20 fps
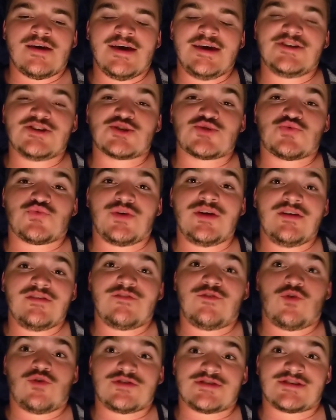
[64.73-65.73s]
It just
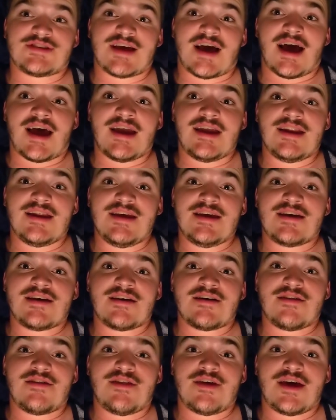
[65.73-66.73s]
reinforced the
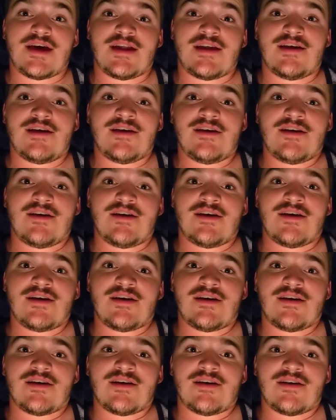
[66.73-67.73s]
idea that
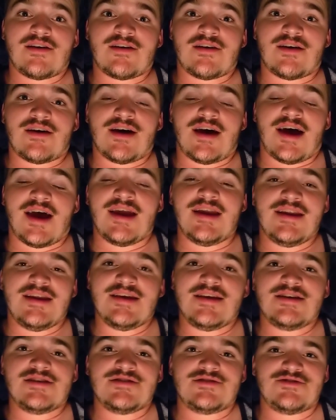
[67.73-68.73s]
I
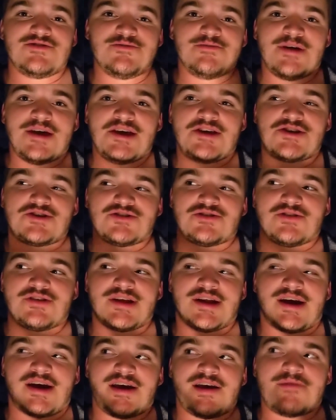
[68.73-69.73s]
need to make sure
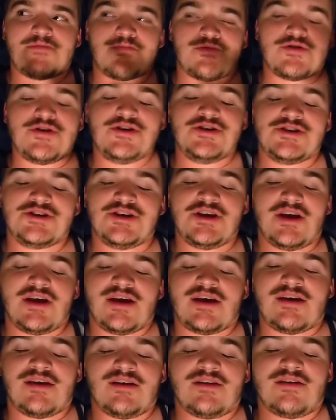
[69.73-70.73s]
that I
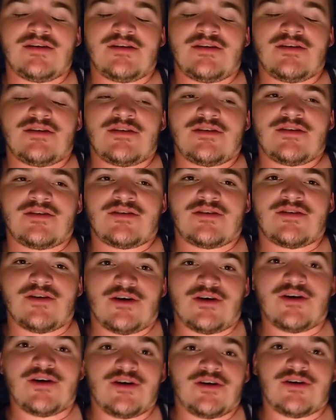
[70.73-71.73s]
appreciate
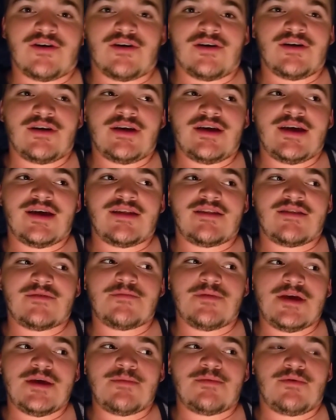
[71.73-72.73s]
her and
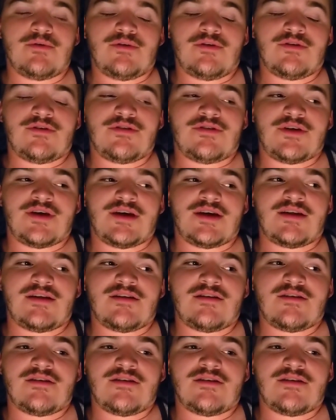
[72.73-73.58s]
the people that